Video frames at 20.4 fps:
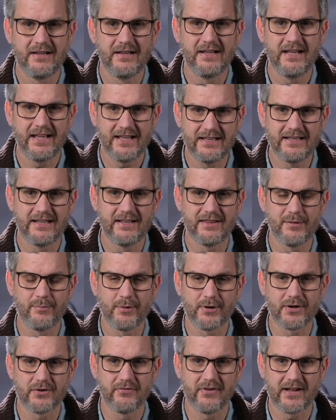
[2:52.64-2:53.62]
hidden in the
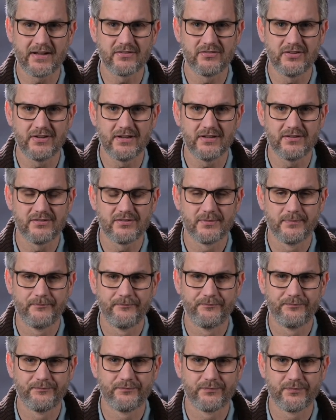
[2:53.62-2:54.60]
book of Exodus.
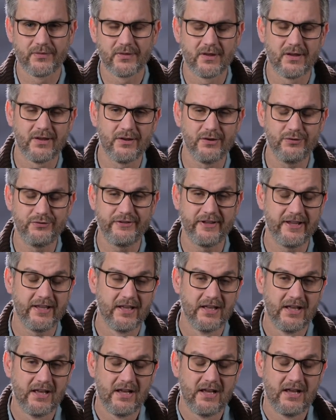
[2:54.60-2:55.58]
You see,
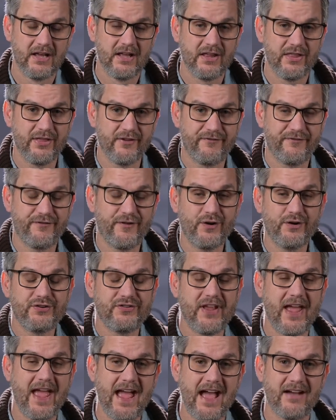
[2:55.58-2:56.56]
the
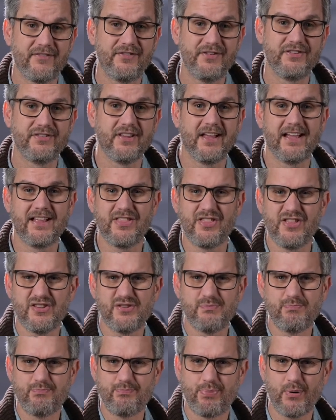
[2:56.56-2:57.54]
first half is like
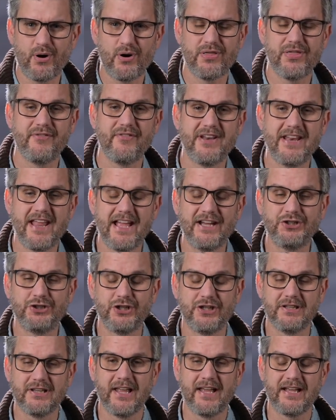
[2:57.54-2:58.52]
this birth of a
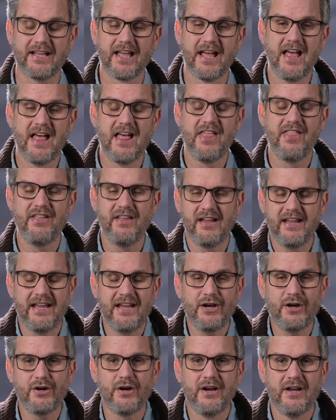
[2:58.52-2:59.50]
nation. Like,
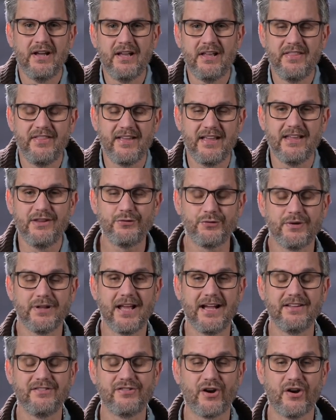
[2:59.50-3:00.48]
here, the
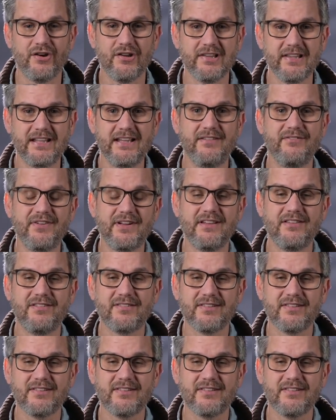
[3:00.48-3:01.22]
Israelites are leaving